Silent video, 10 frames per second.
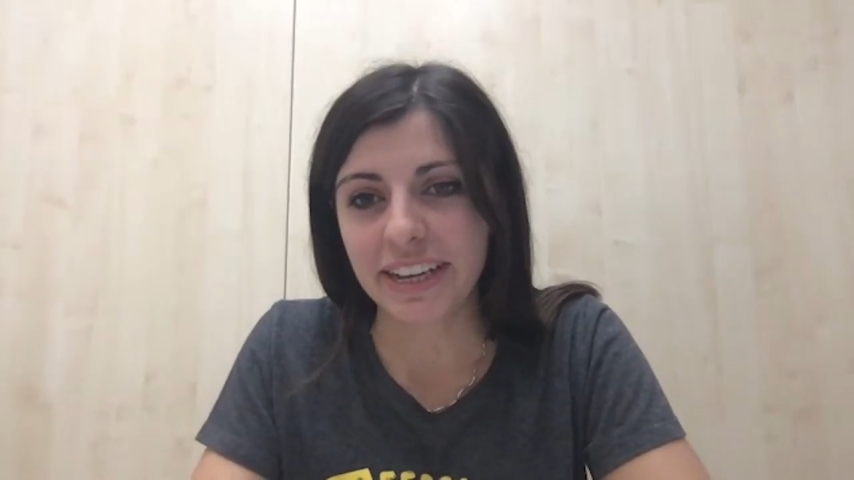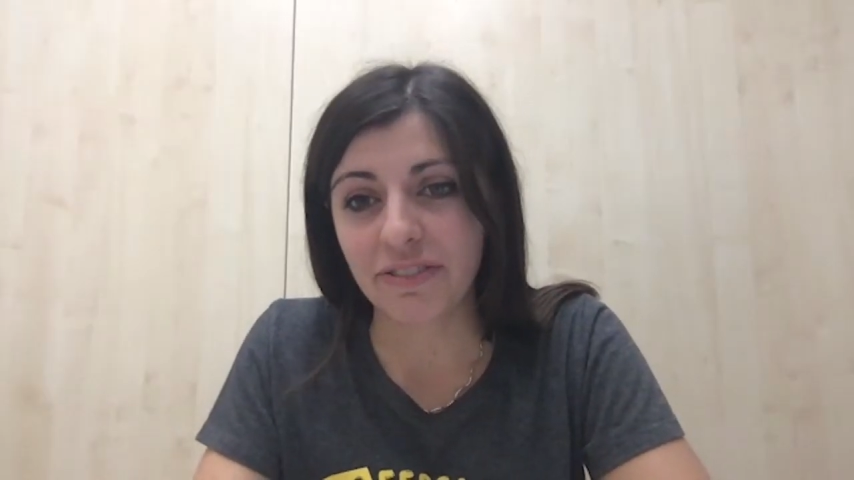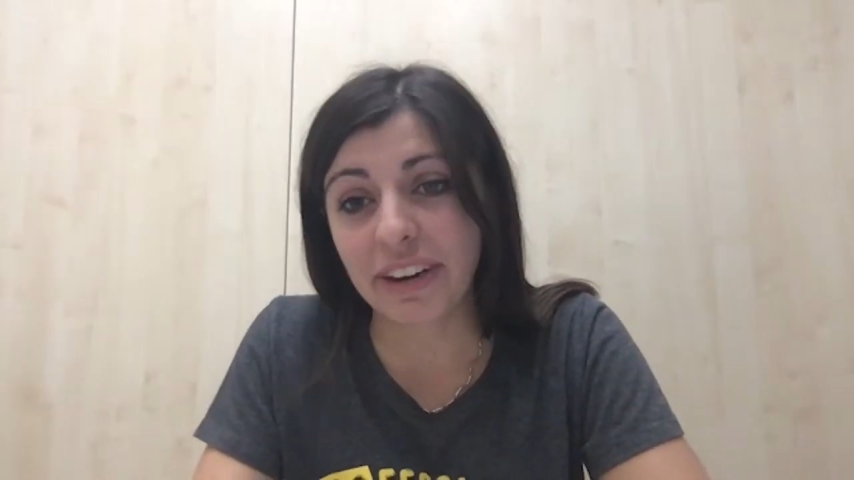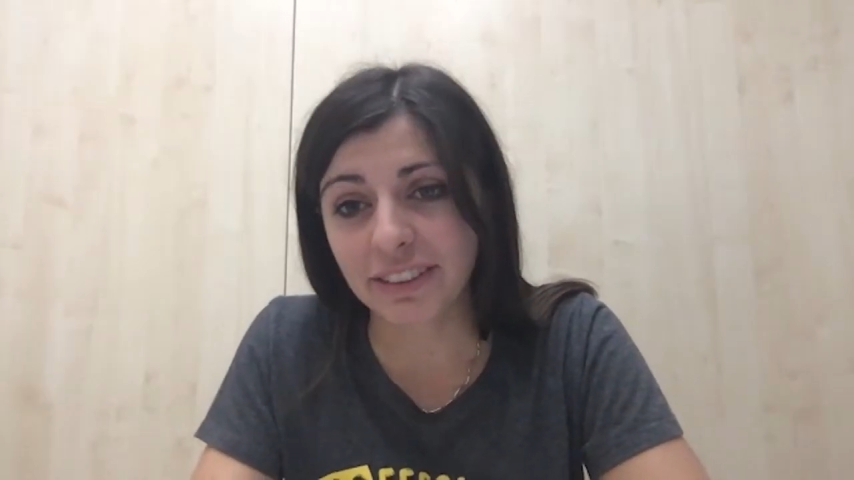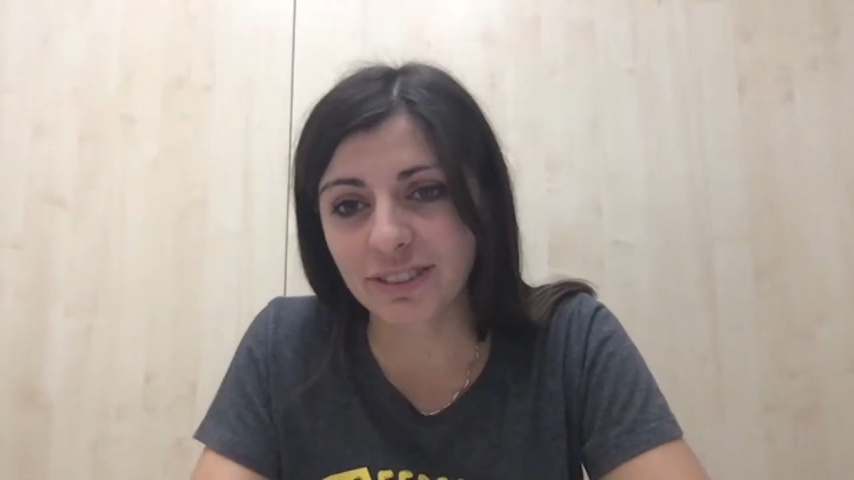
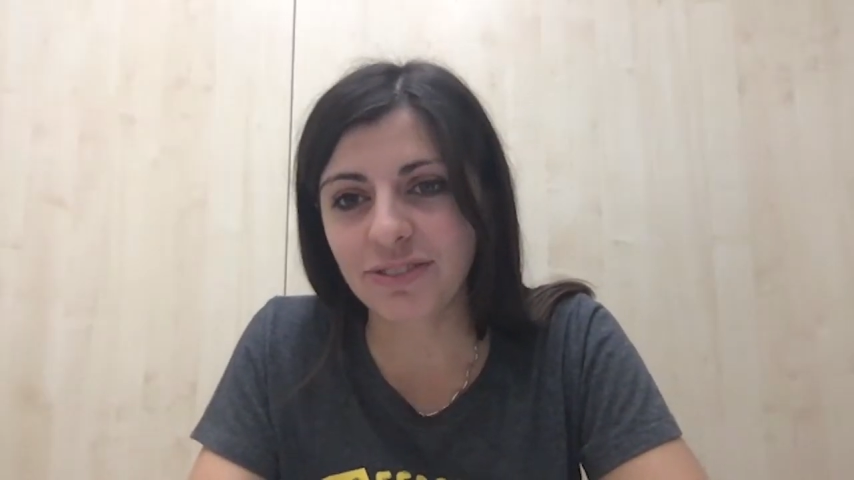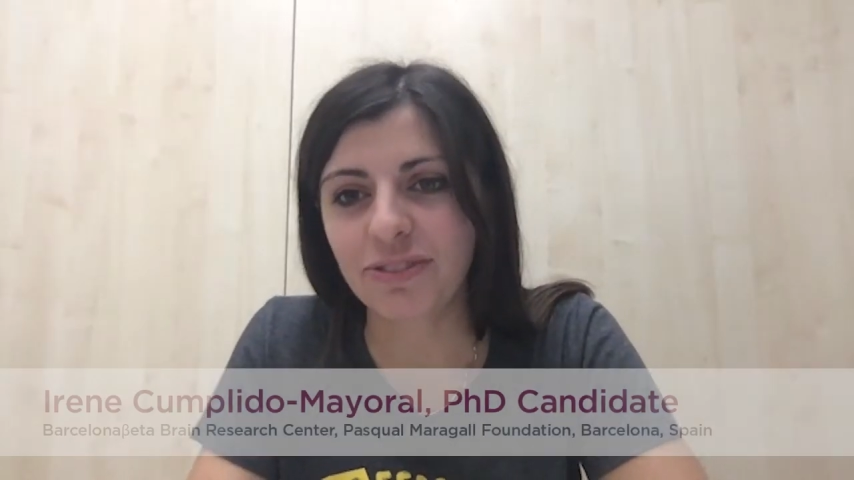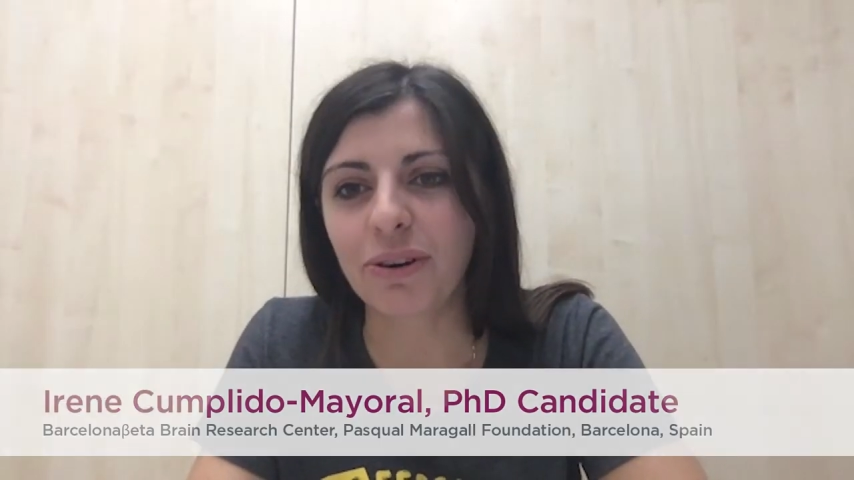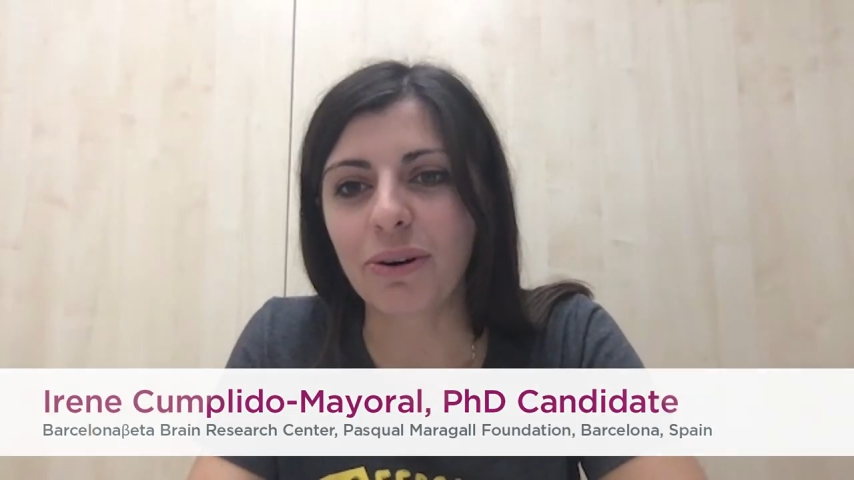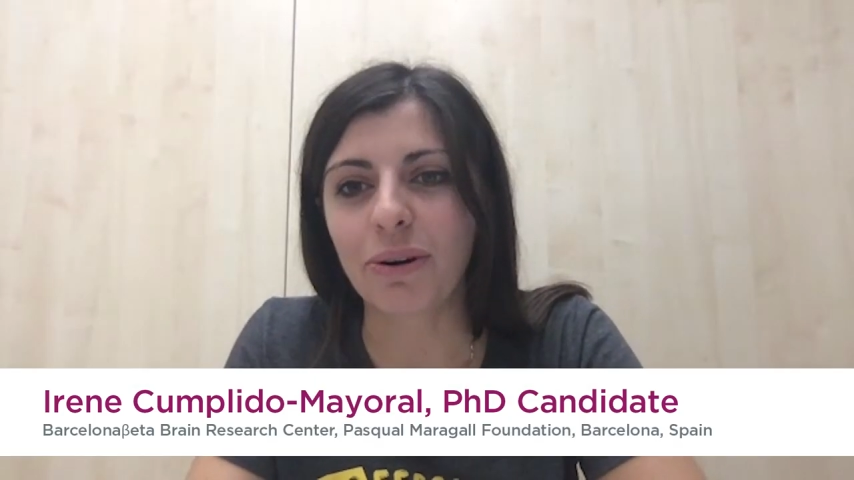factor
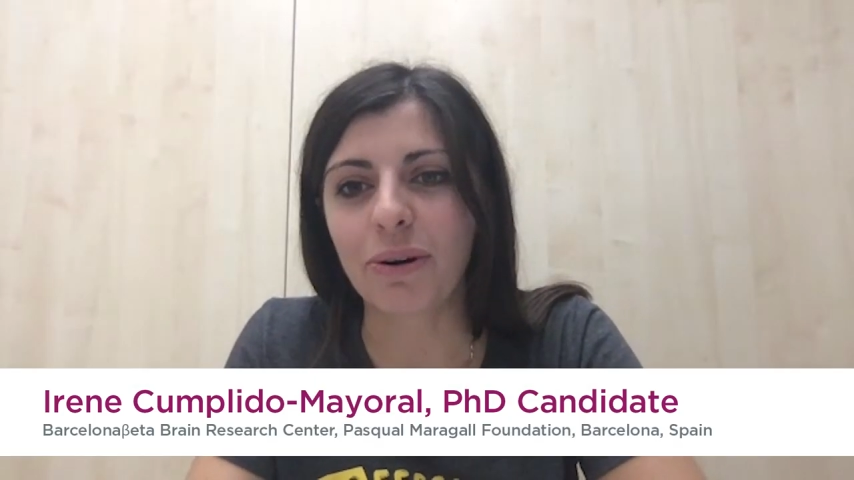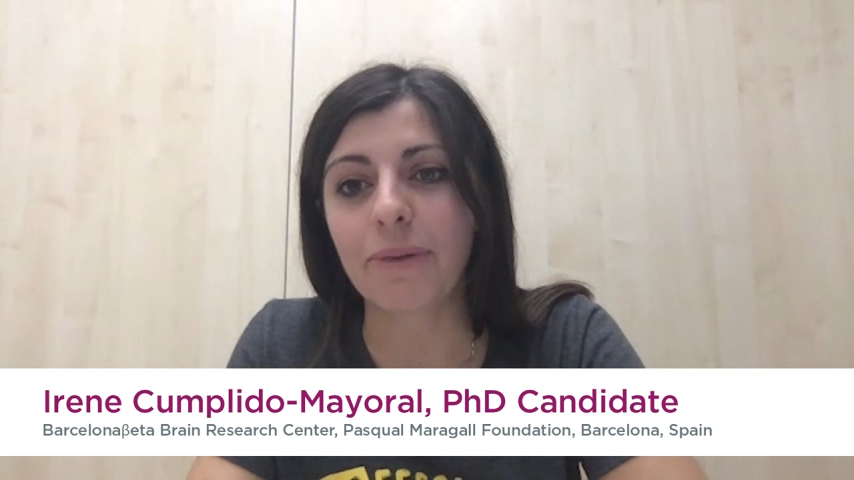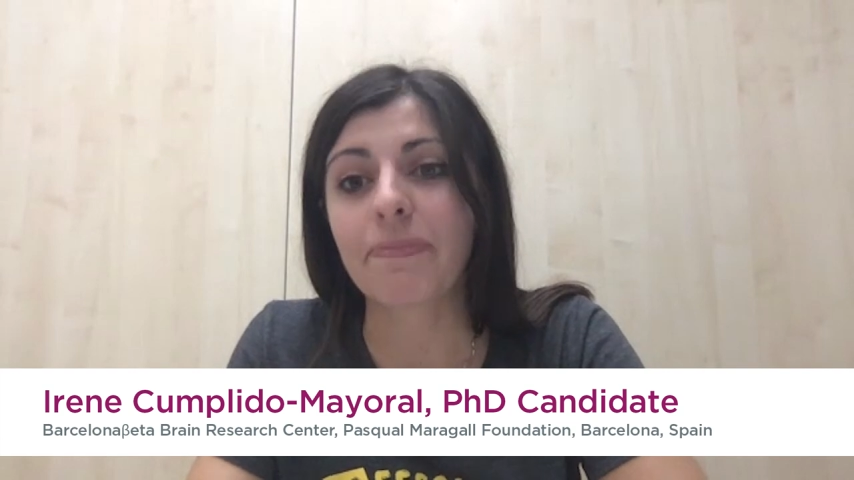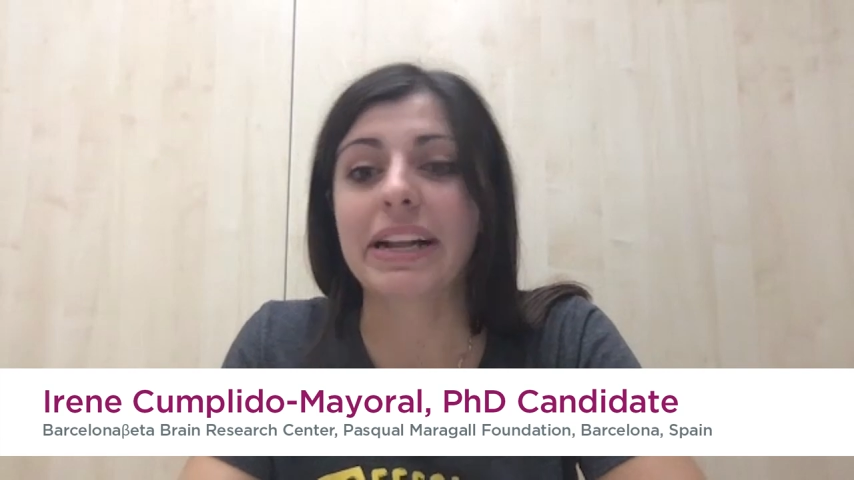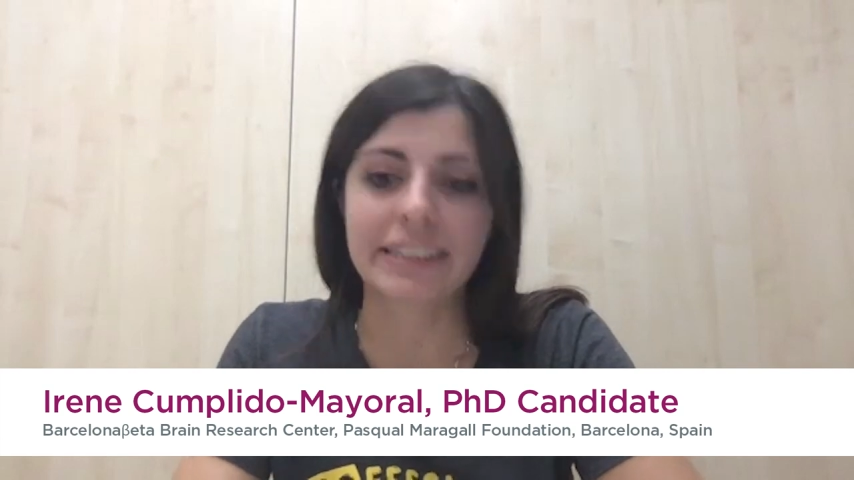
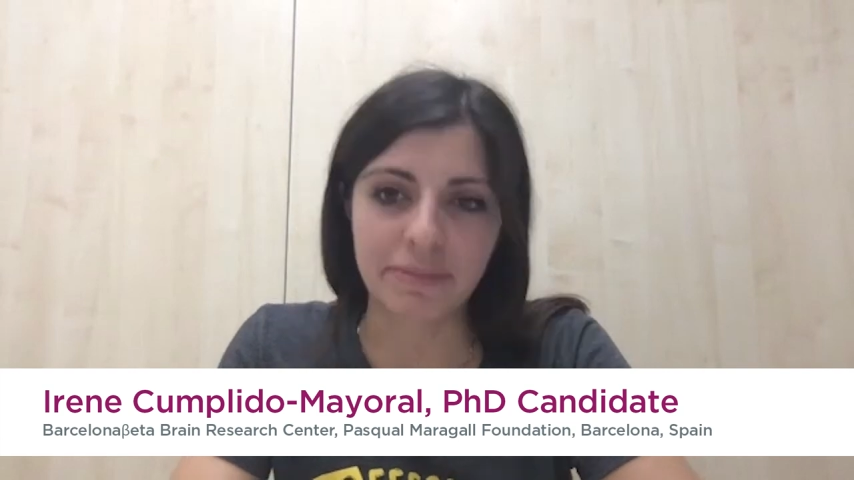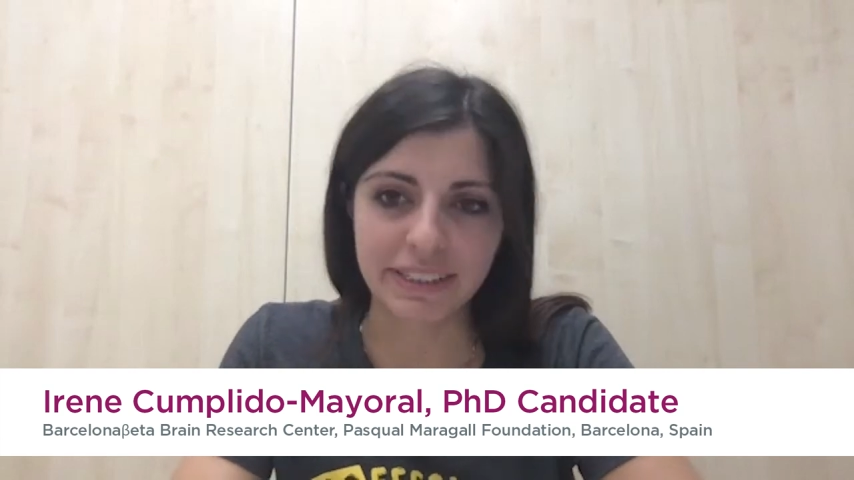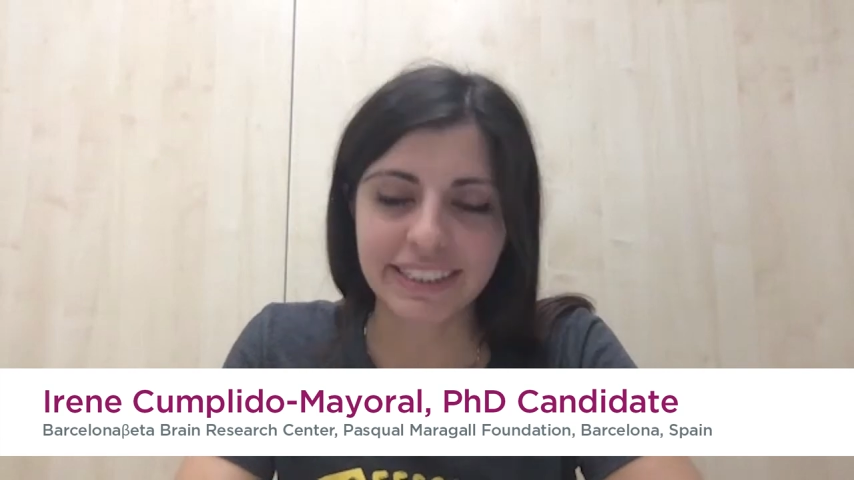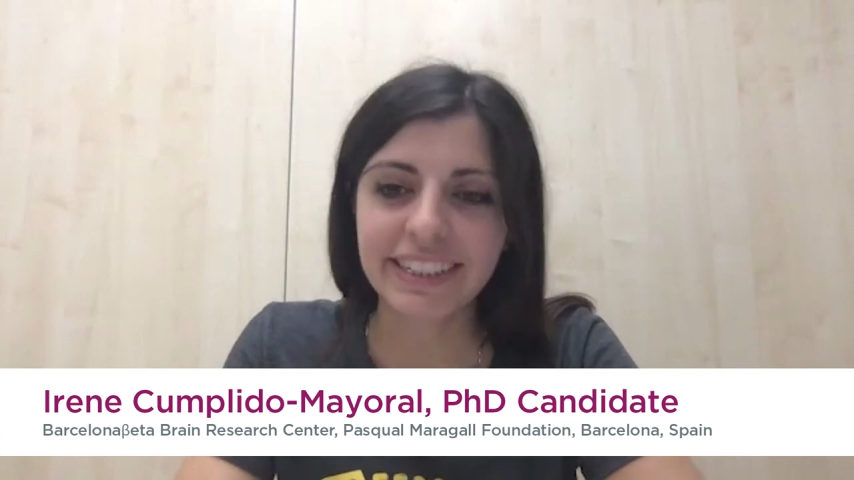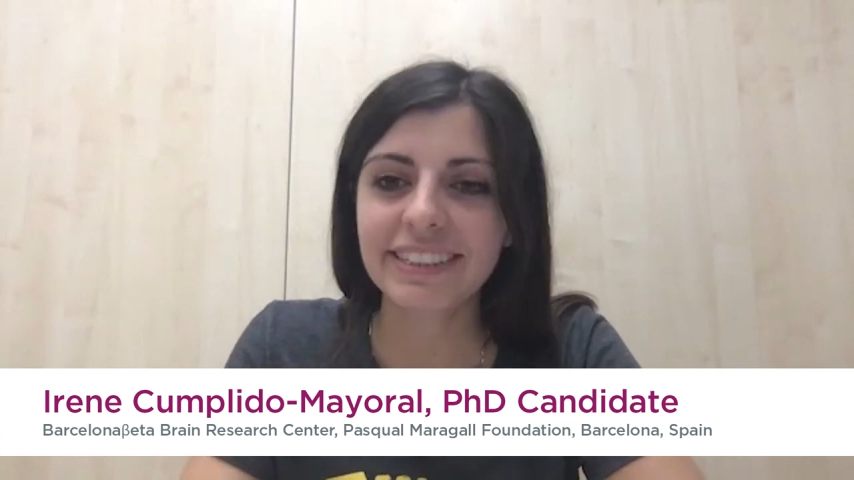for
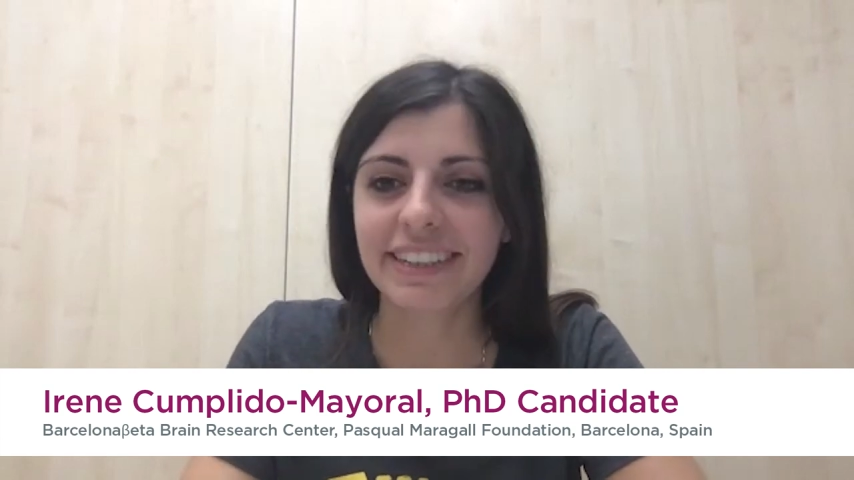Alzheimer's disease